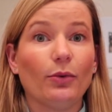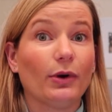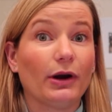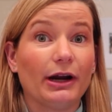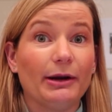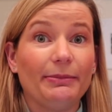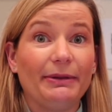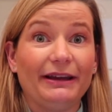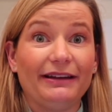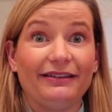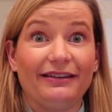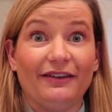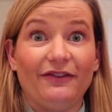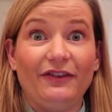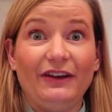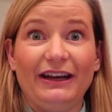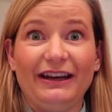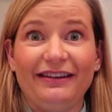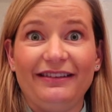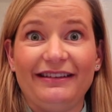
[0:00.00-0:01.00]
We're gonna place the
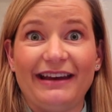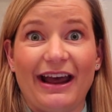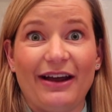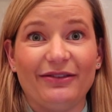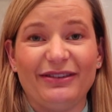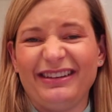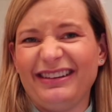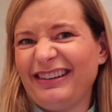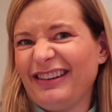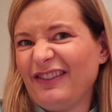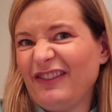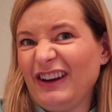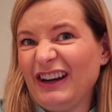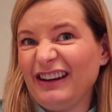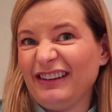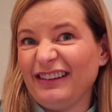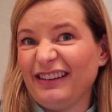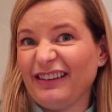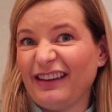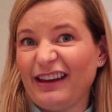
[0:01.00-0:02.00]
fetus down since the
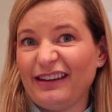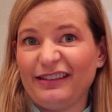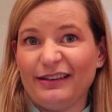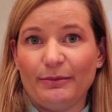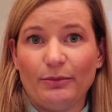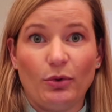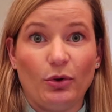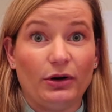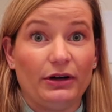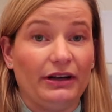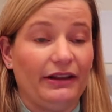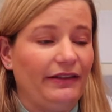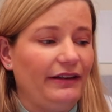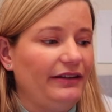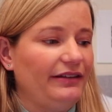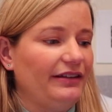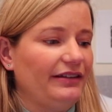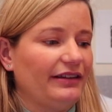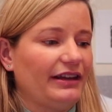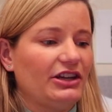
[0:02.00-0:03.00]
fetus is less important in
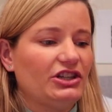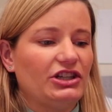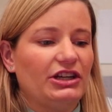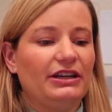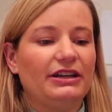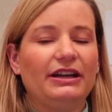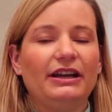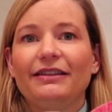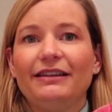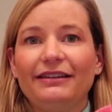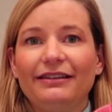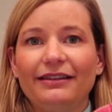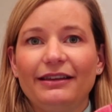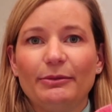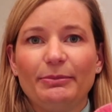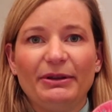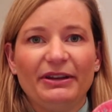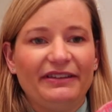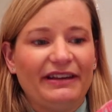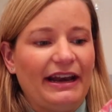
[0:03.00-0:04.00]
this discussion. This is the
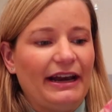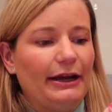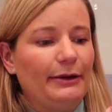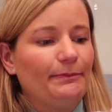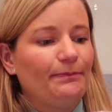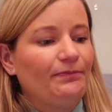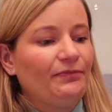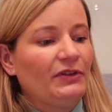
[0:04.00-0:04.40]
placenta.